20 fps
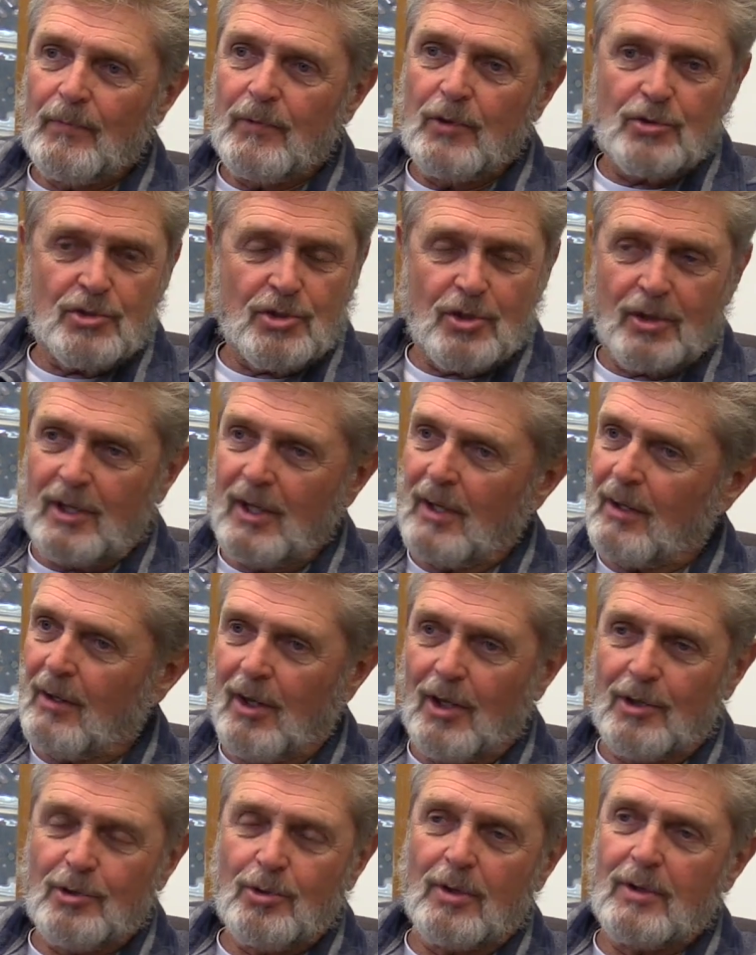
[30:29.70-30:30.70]
you should get
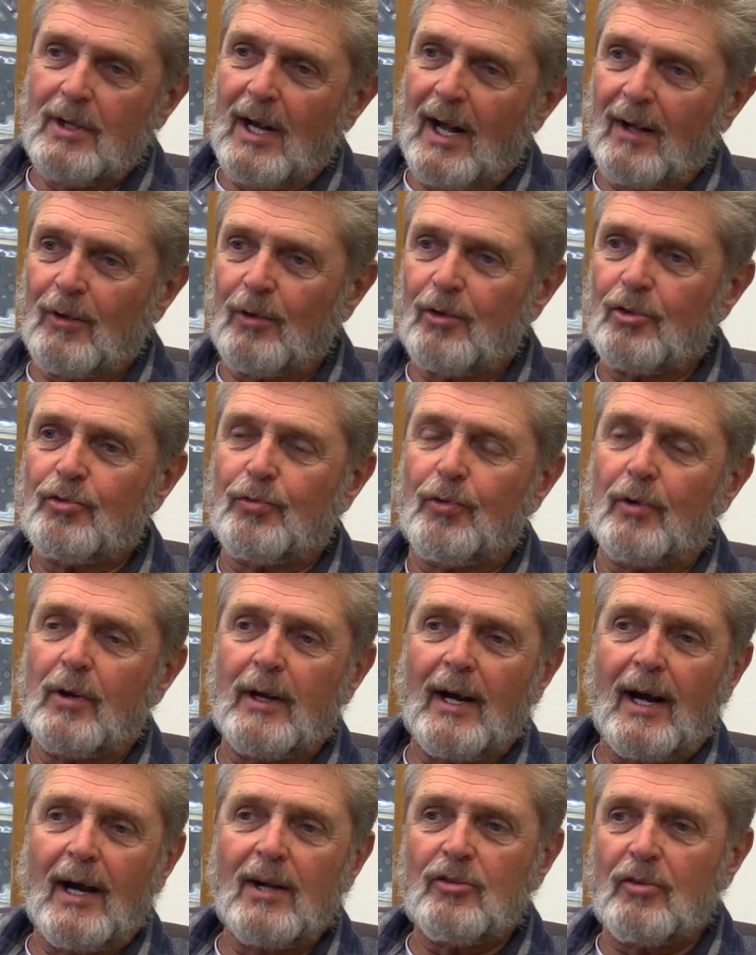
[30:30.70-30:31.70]
$100 for a
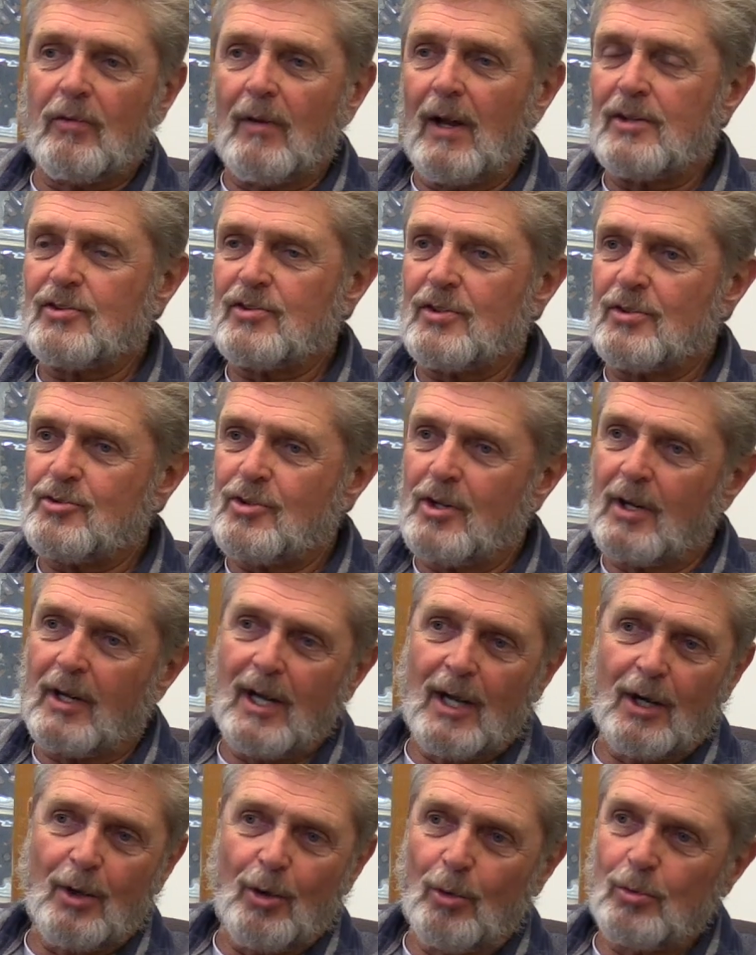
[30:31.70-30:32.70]
guide's license, and you
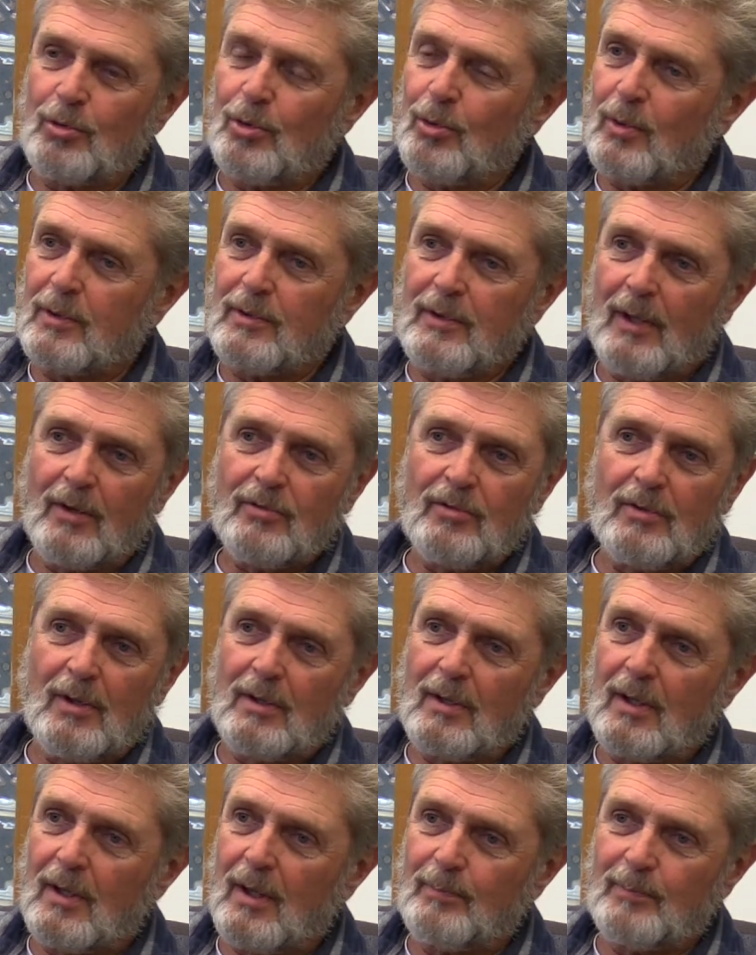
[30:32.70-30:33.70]
got to go do a test
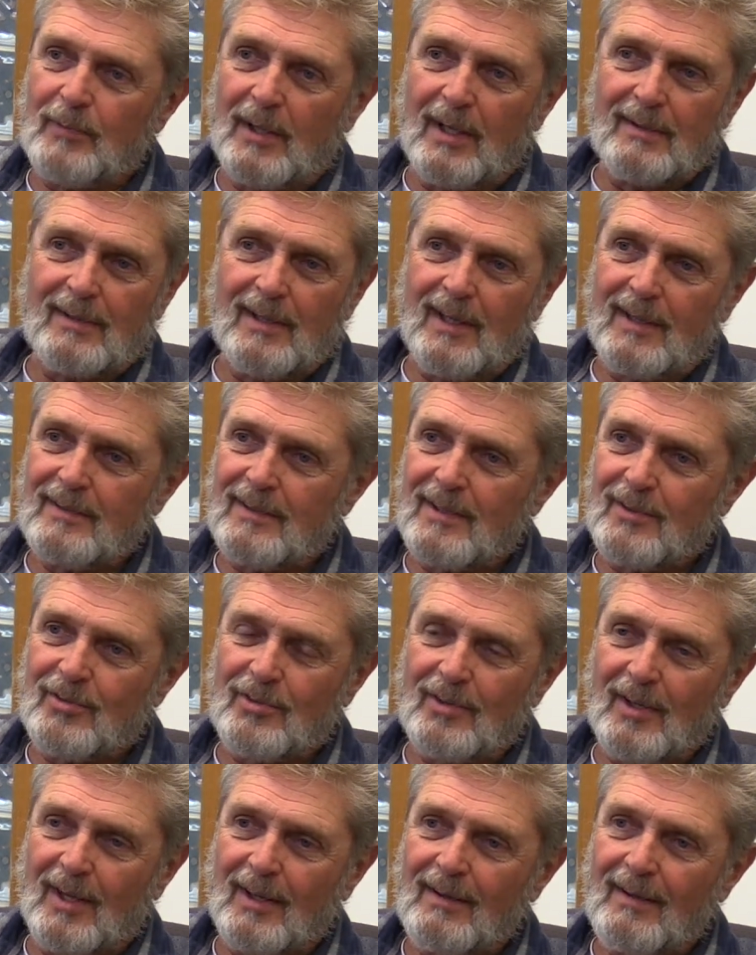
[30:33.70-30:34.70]
and you update this
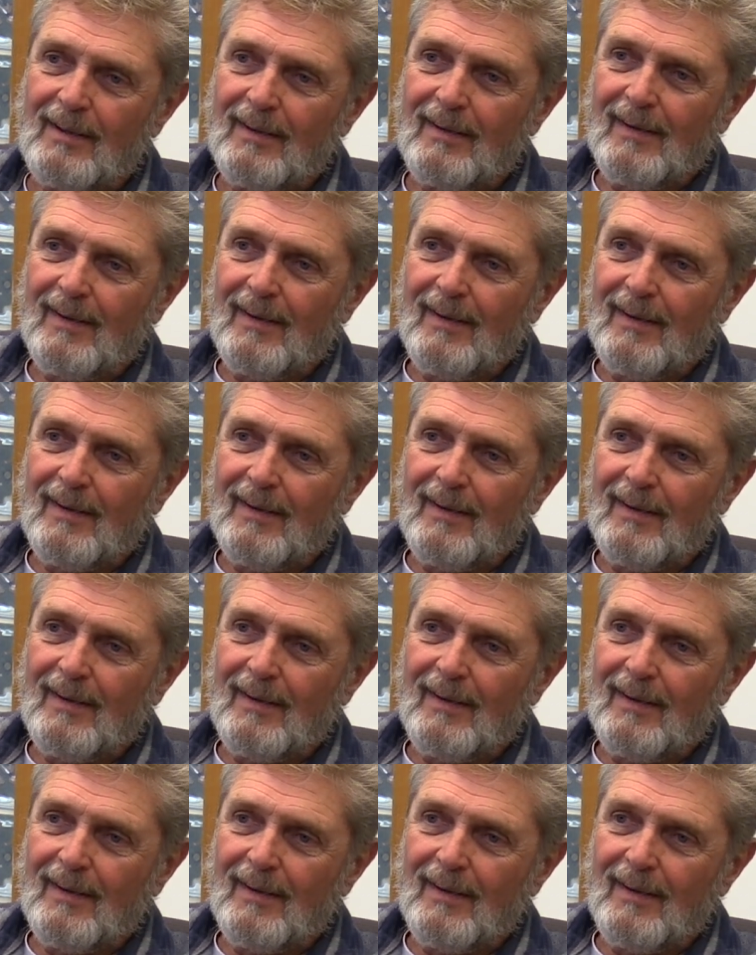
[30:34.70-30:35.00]
thing.